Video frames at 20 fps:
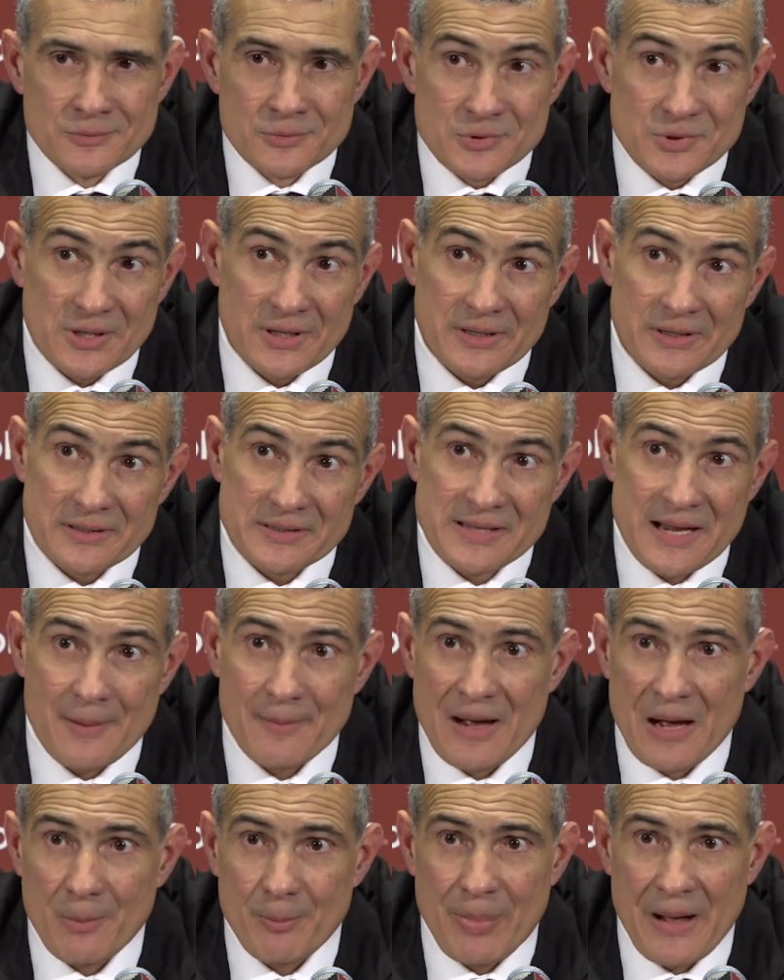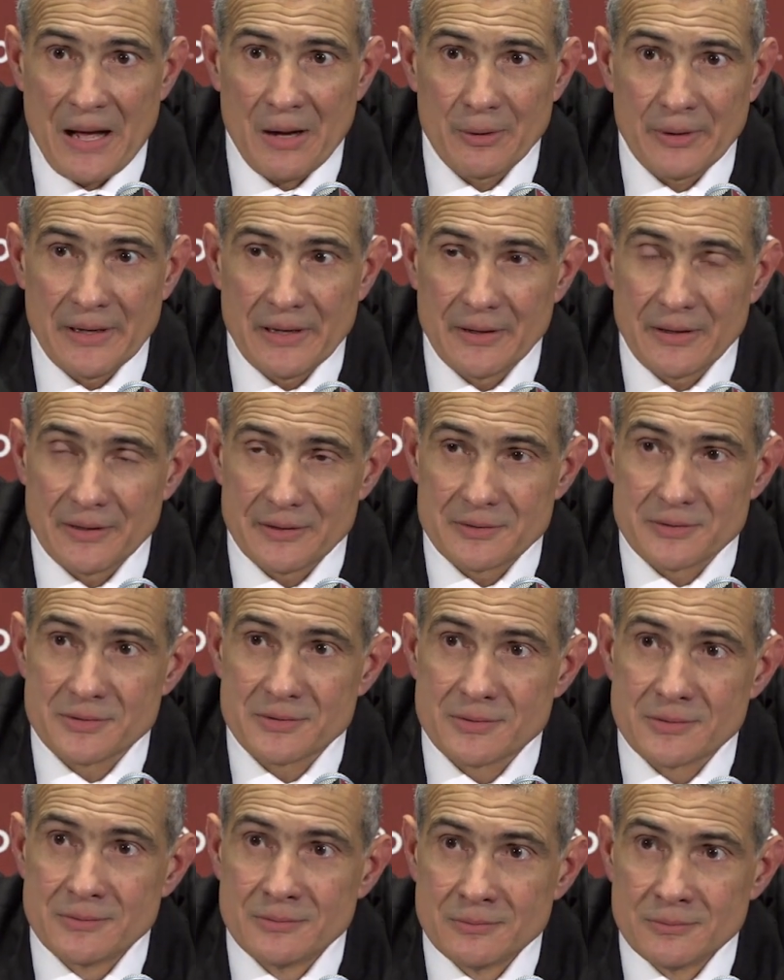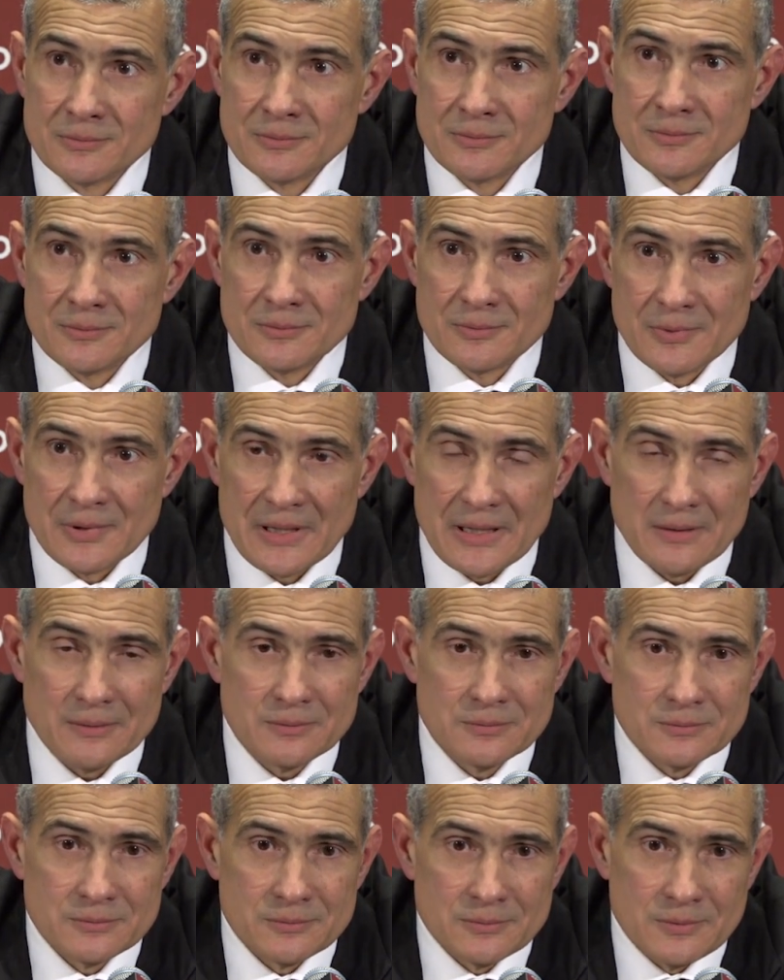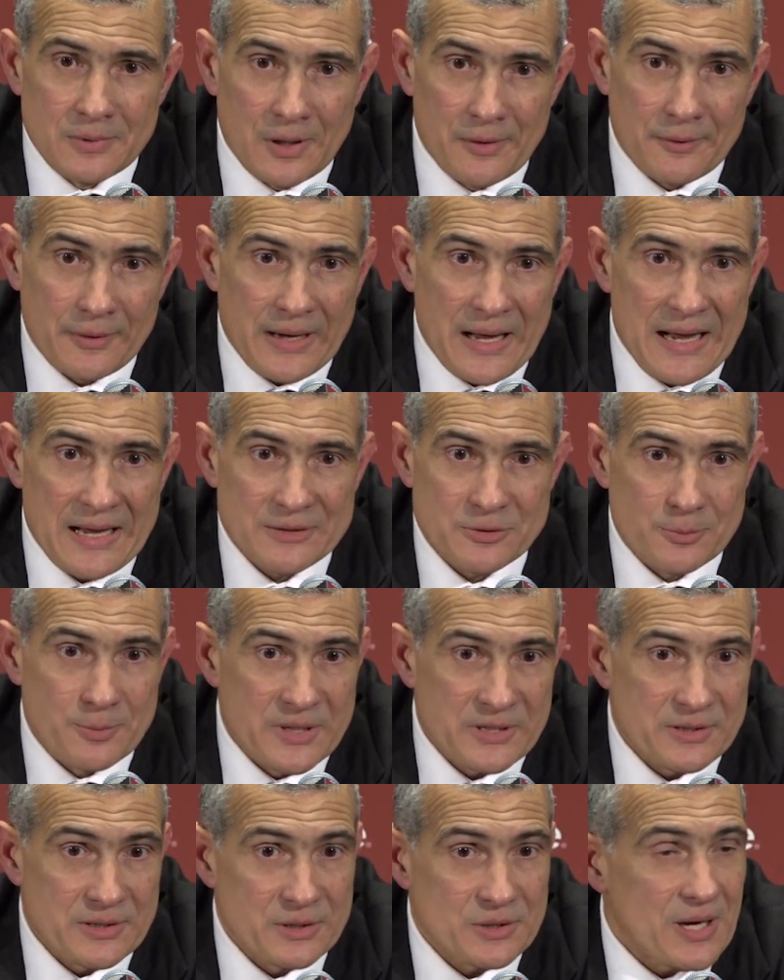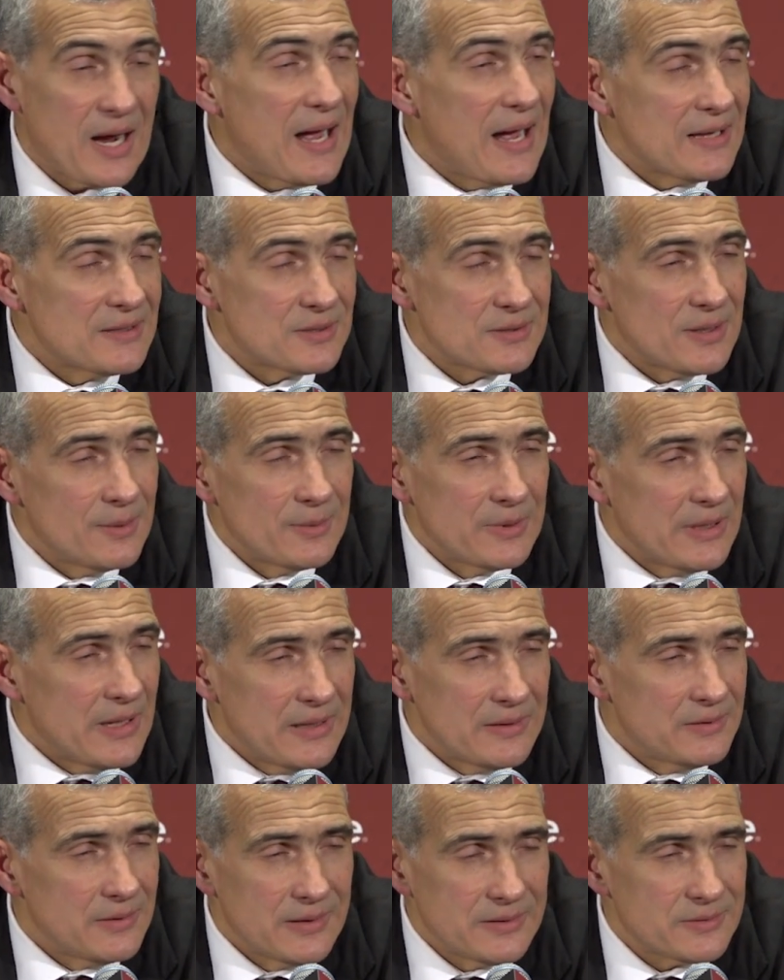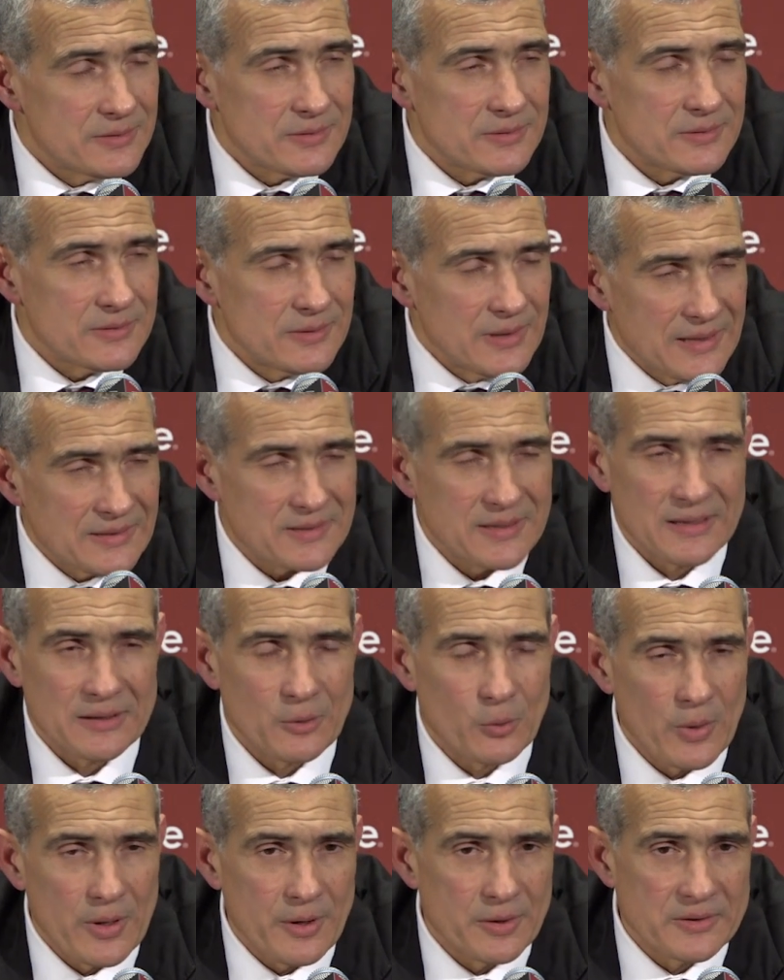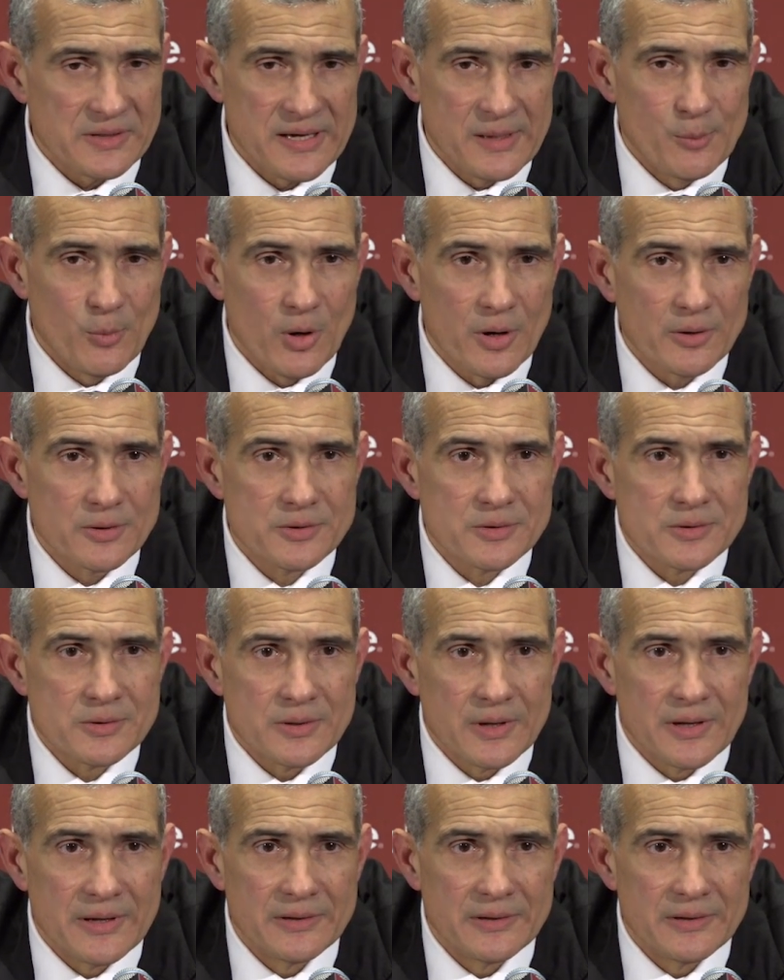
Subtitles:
sitting in the timeout pouting because, you know, other guys are missing shots. I mean, that's not the way our team works.